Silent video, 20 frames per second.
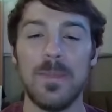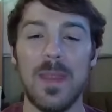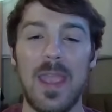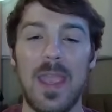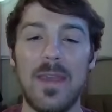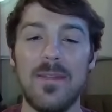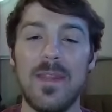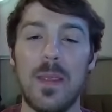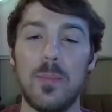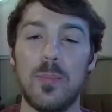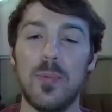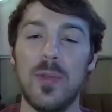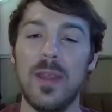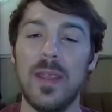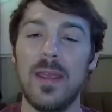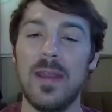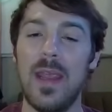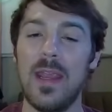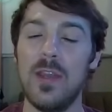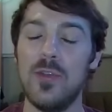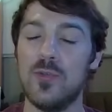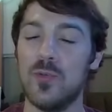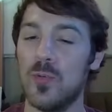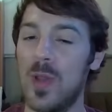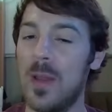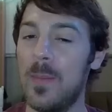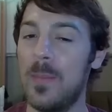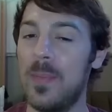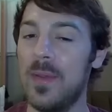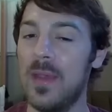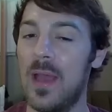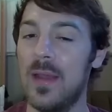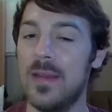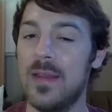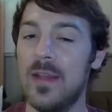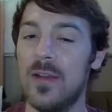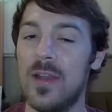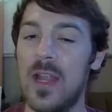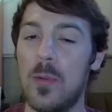and they bring in a Drapion here.